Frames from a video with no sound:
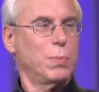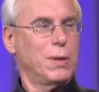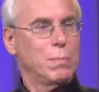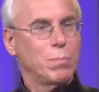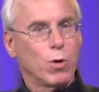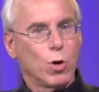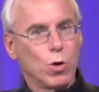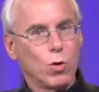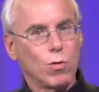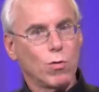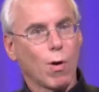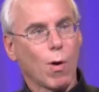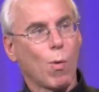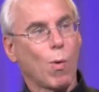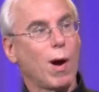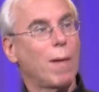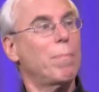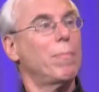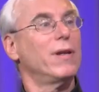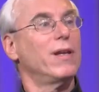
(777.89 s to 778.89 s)
people who
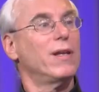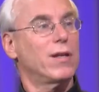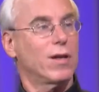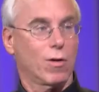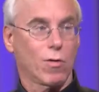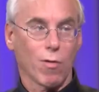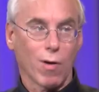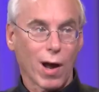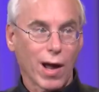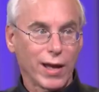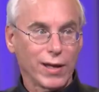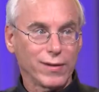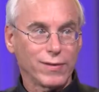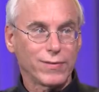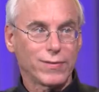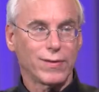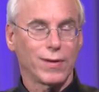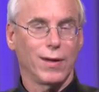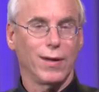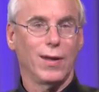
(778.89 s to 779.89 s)
grow up into Christ,
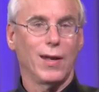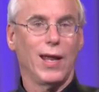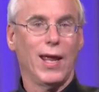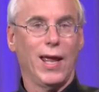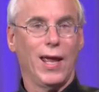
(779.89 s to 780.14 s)
yes.